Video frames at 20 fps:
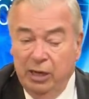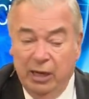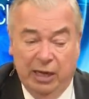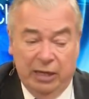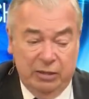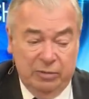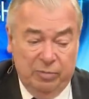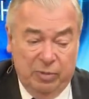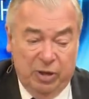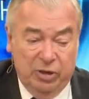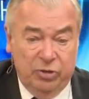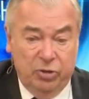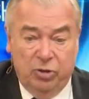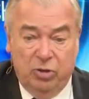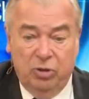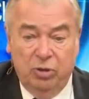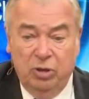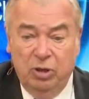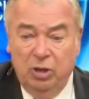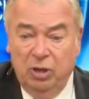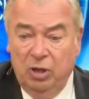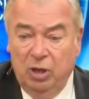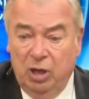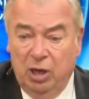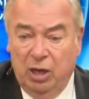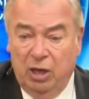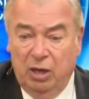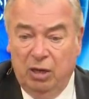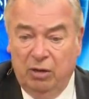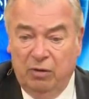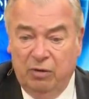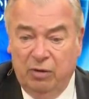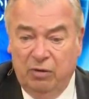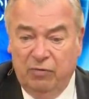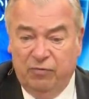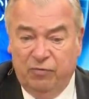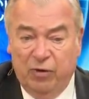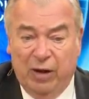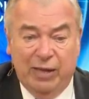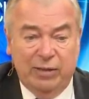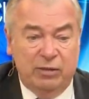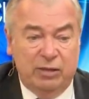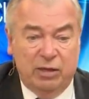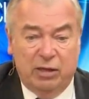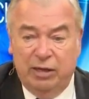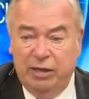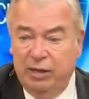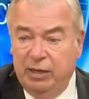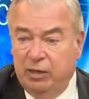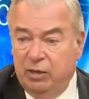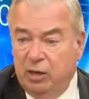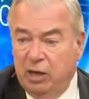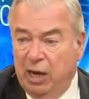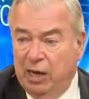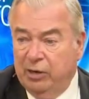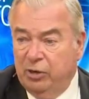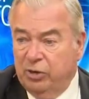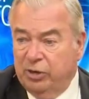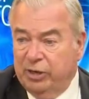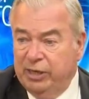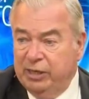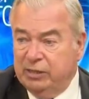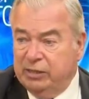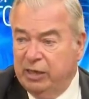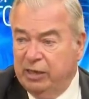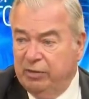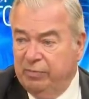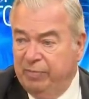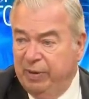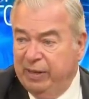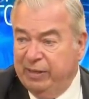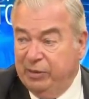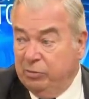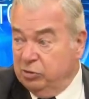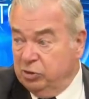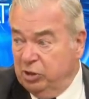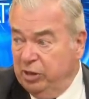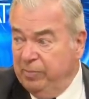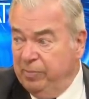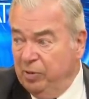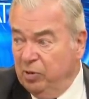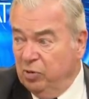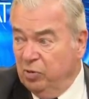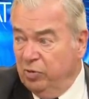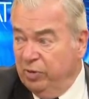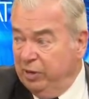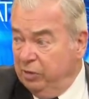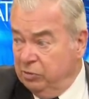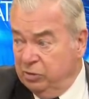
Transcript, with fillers: and the mother uh, frantically got her kids out of bed. They were sleeping already.